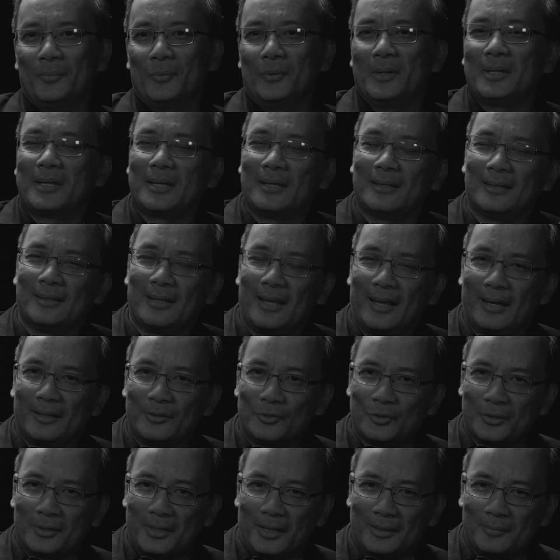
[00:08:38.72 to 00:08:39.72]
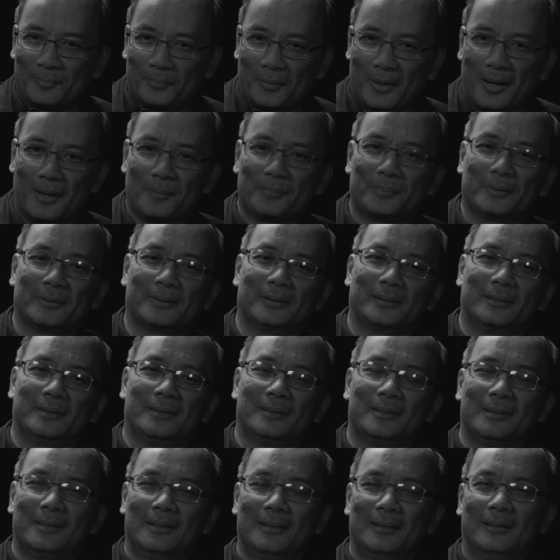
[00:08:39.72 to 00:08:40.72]
we can educate
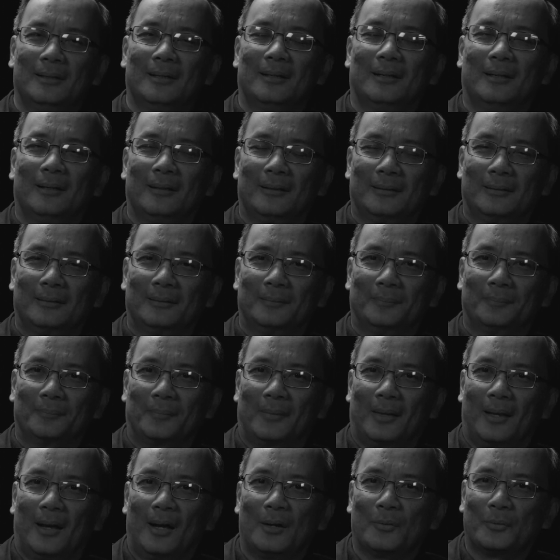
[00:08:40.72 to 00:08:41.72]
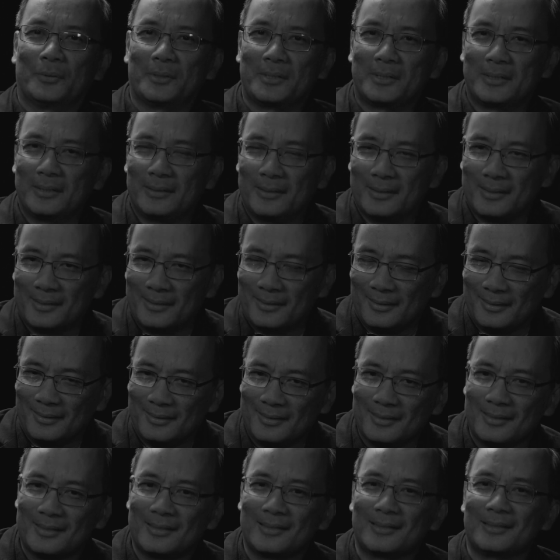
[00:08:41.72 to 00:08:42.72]
properly our
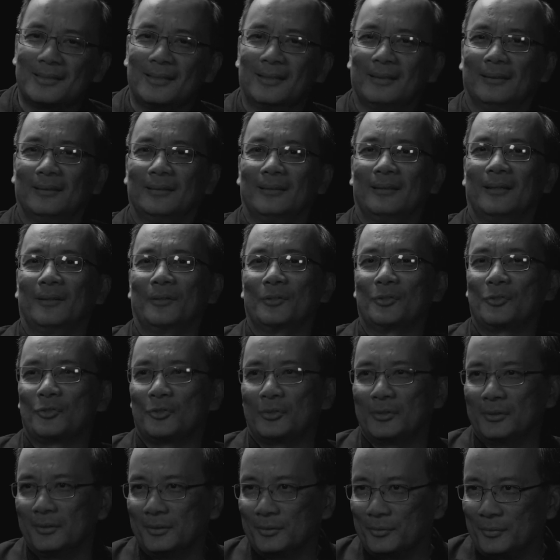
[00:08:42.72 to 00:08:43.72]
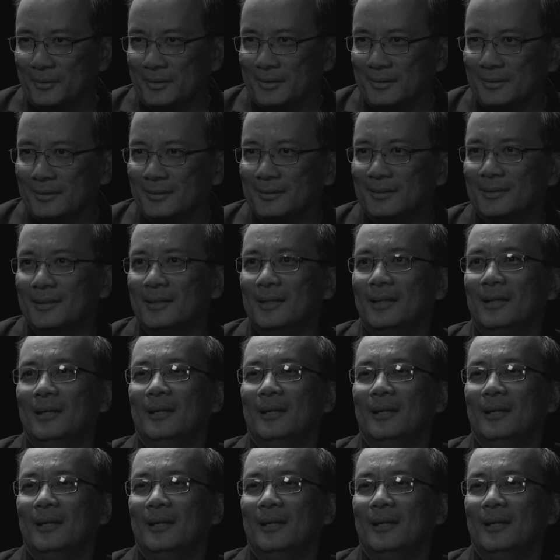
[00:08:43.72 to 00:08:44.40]
citizens and our children